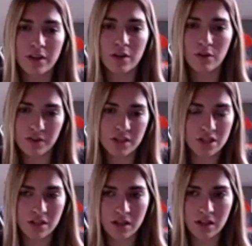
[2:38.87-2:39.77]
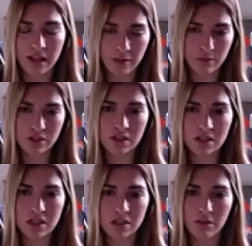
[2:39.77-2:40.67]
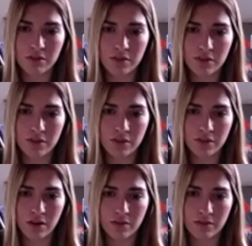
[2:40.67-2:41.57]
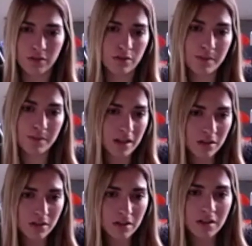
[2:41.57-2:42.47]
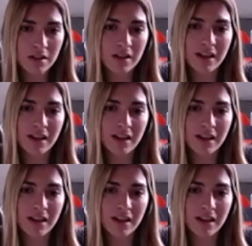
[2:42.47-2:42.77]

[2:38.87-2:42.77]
official languages of the European Union,